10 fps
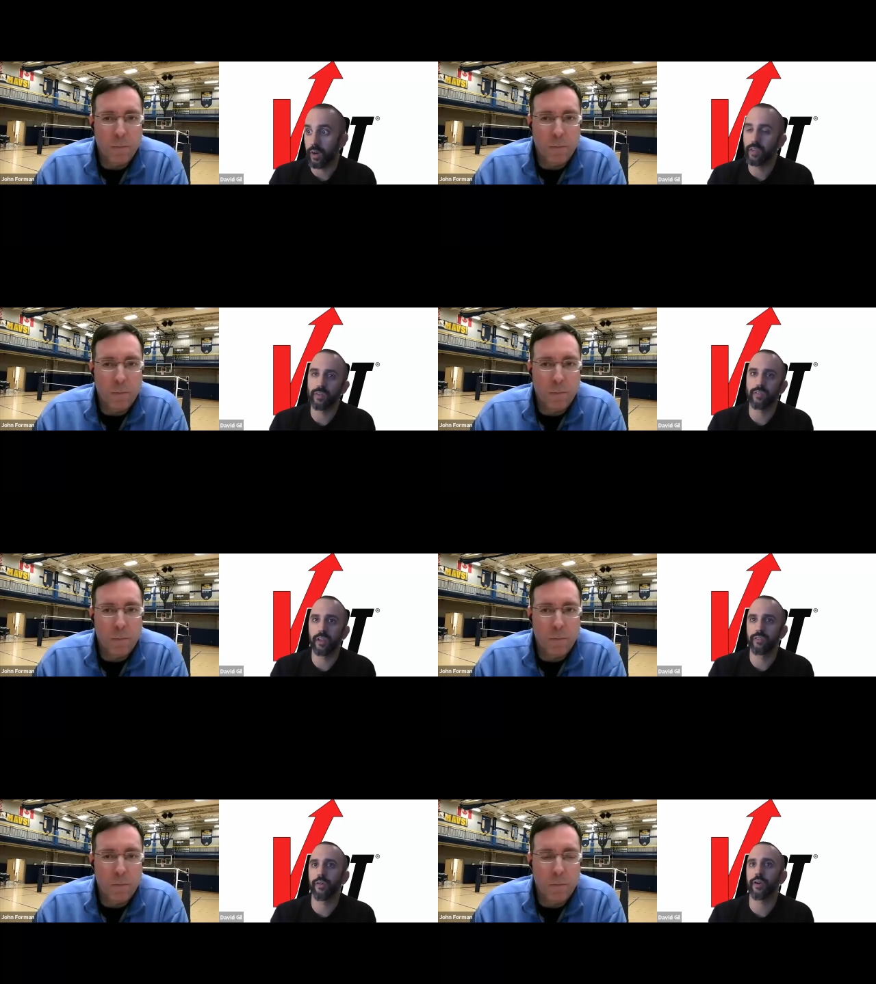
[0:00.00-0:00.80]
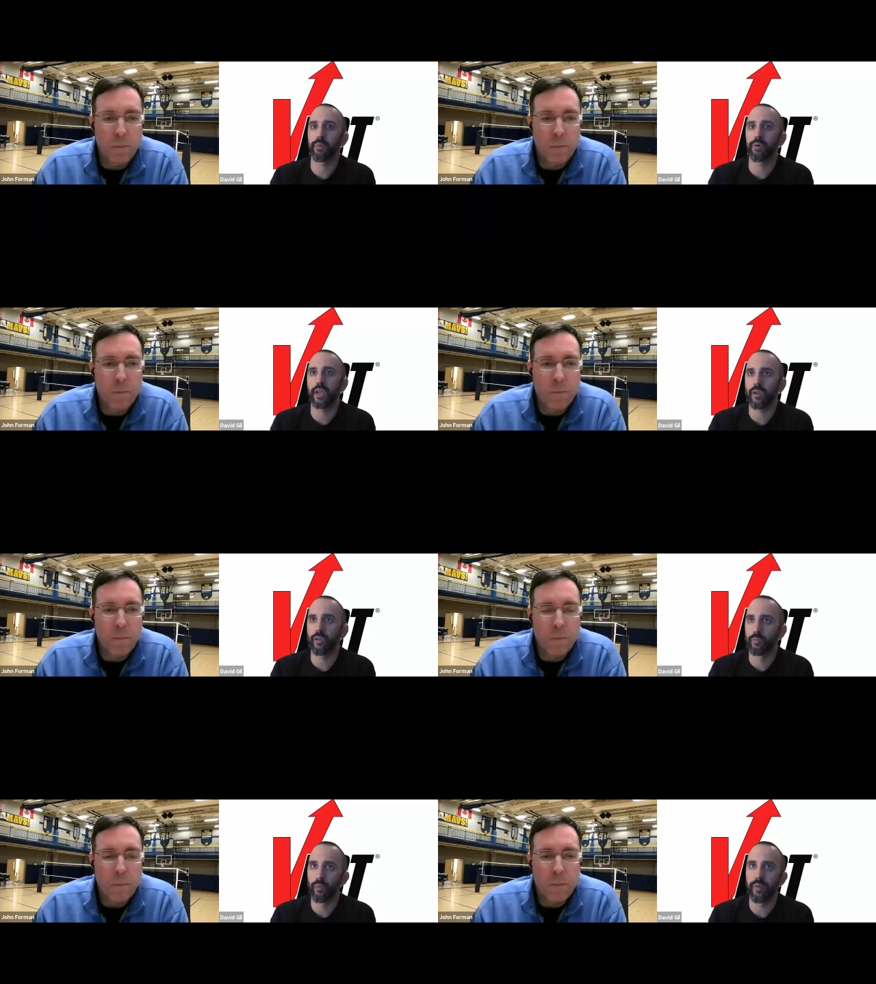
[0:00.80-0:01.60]
Speaker 1: Because it's it's very
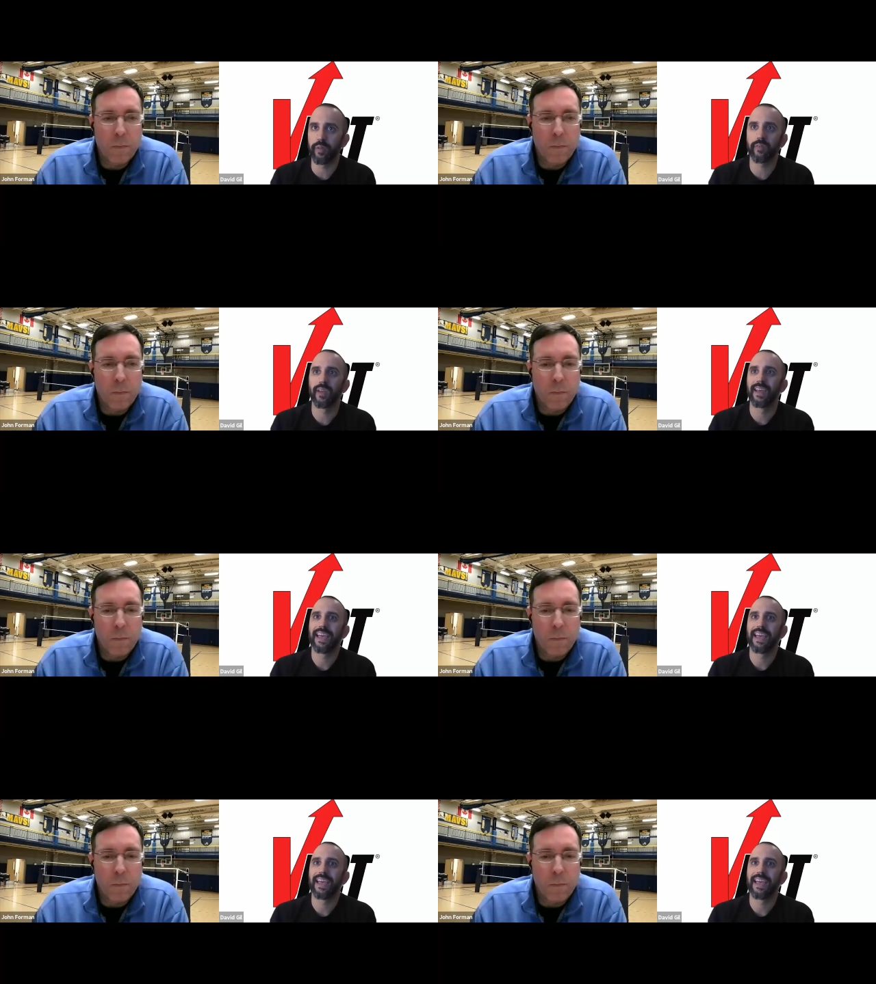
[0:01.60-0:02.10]
particular movements,